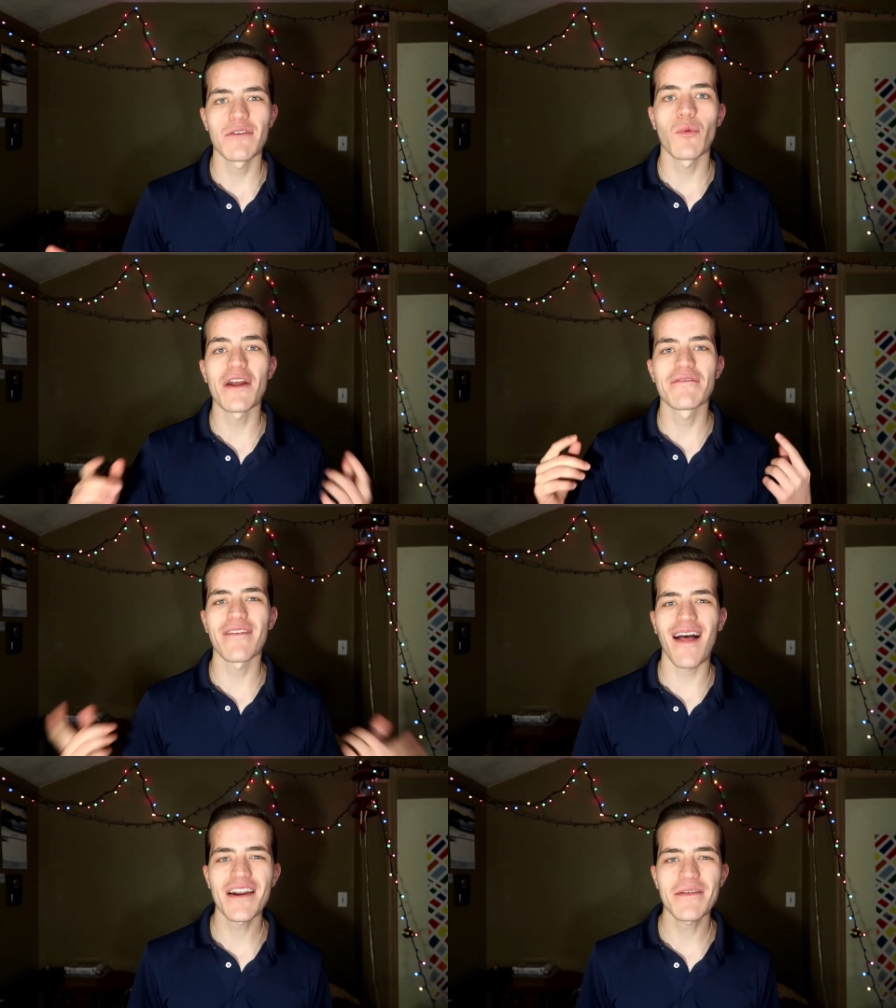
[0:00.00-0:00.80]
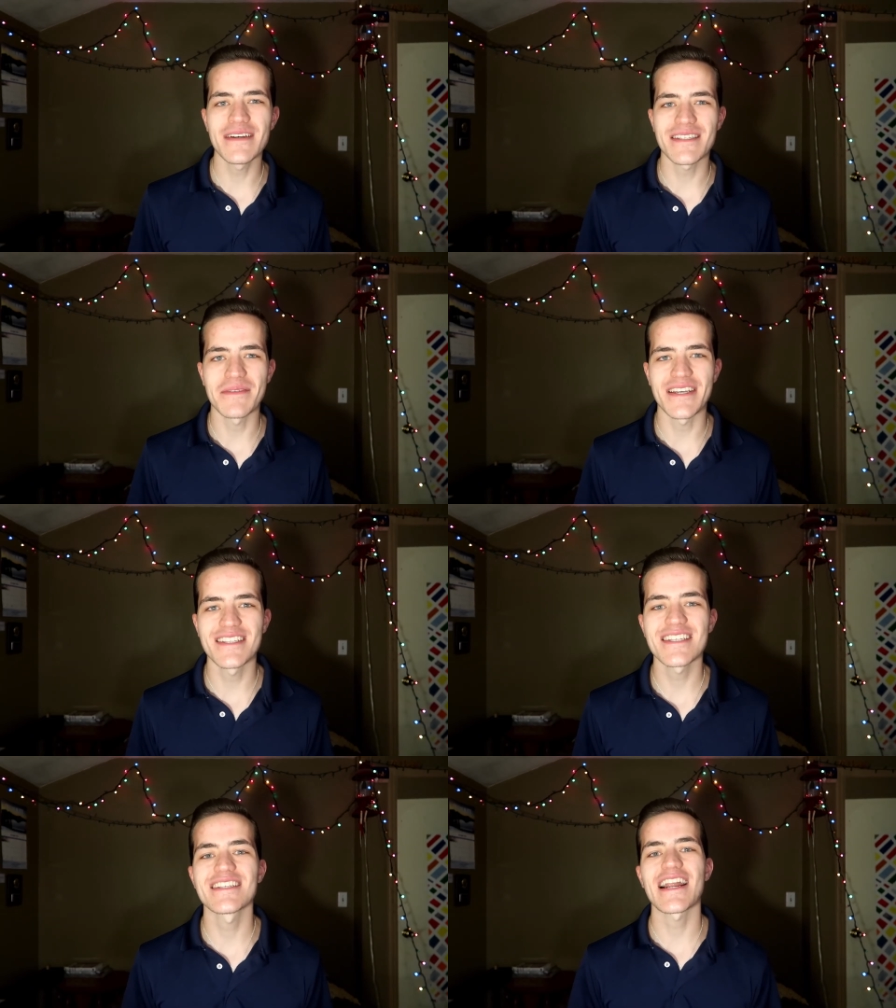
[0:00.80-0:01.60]
What Vlogmas
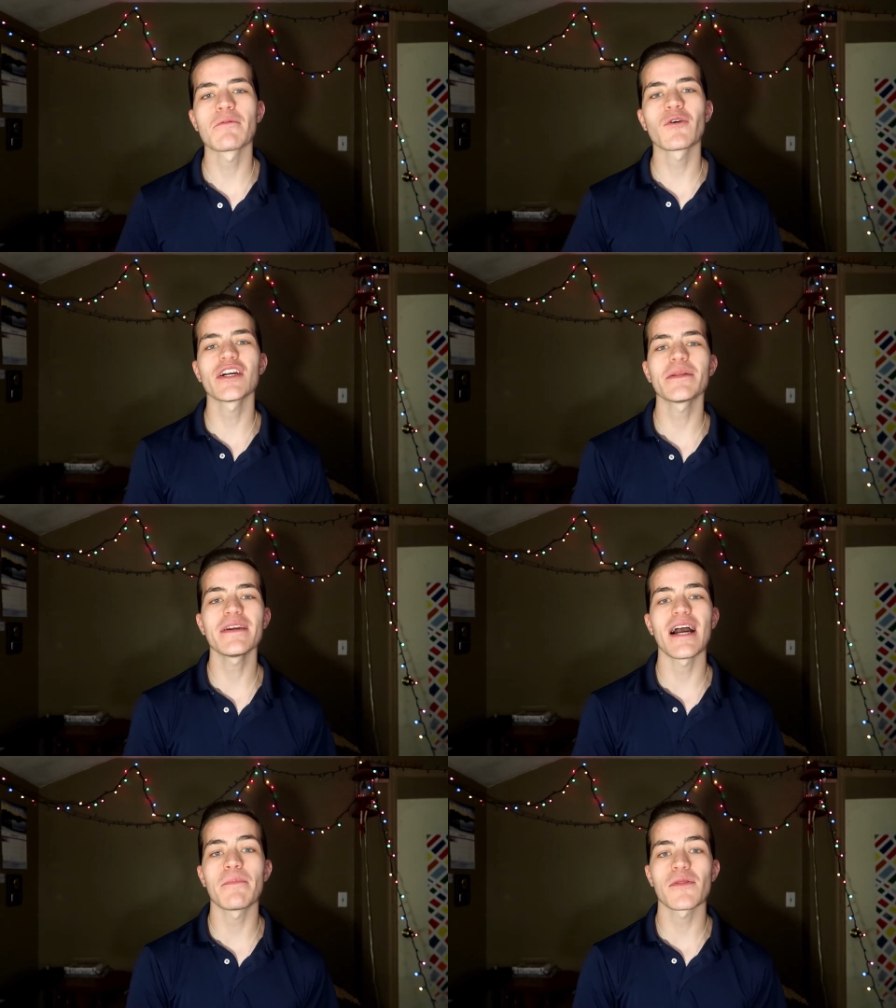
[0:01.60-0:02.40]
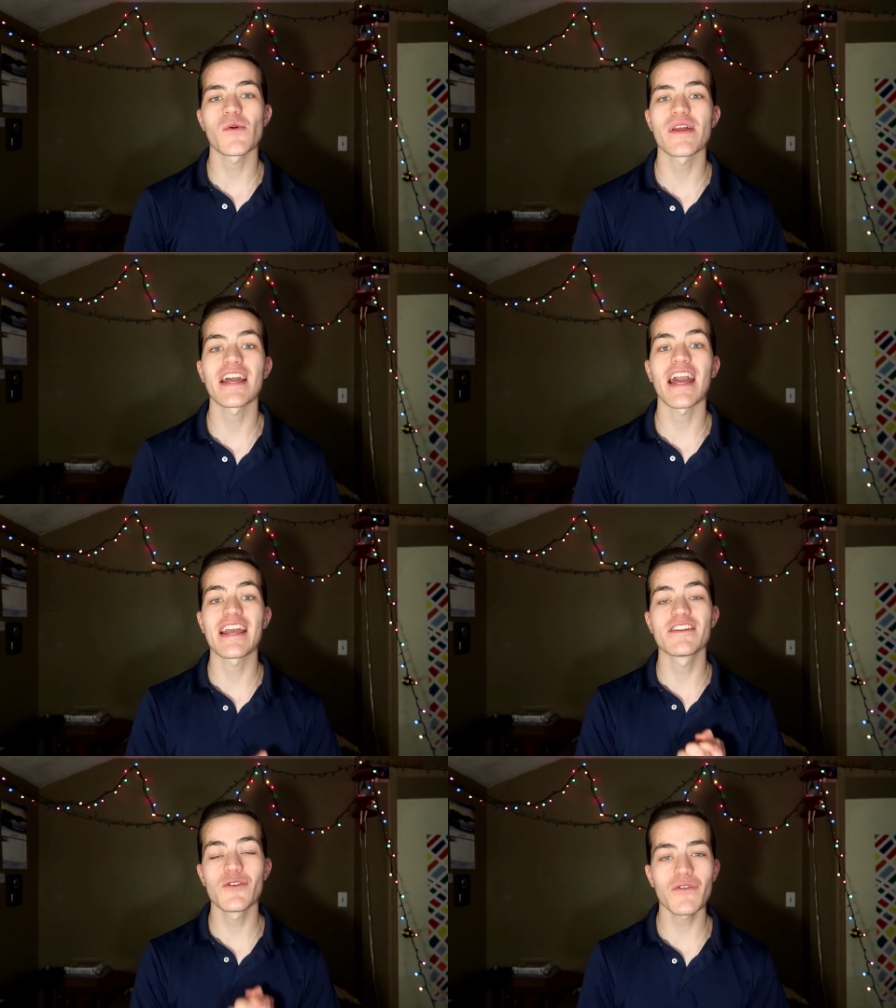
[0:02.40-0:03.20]
means is that I'm going to be uploading a
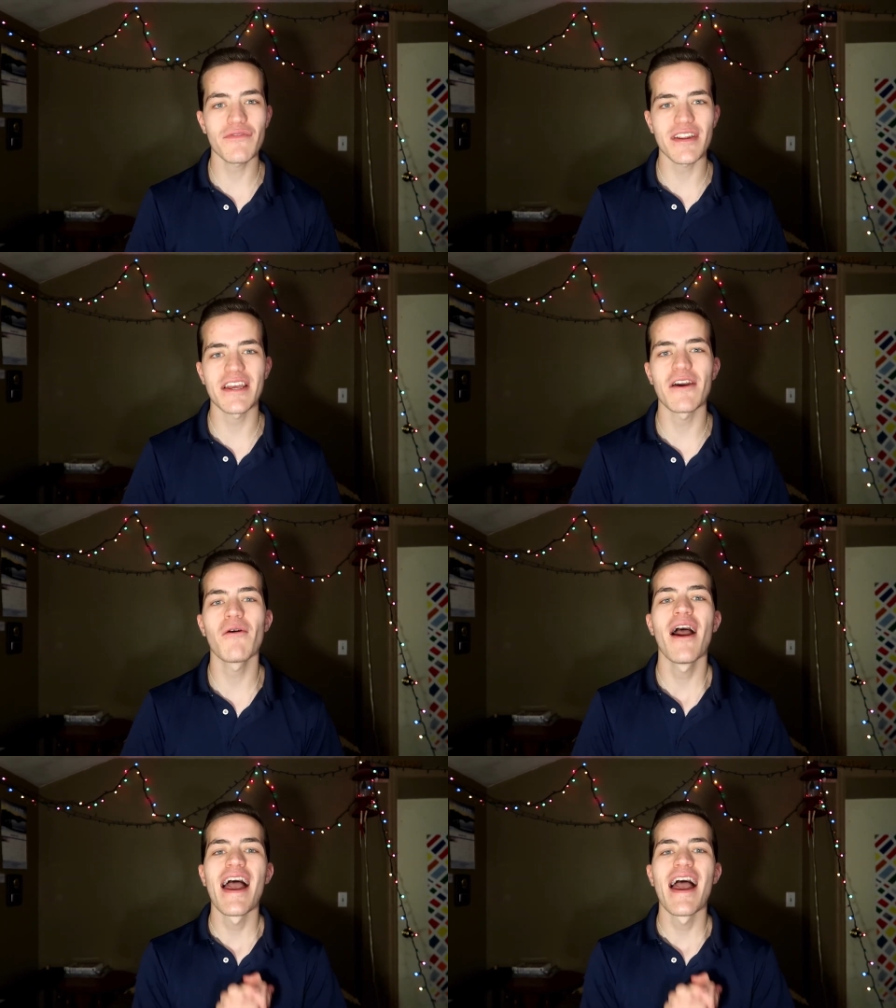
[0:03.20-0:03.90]
new video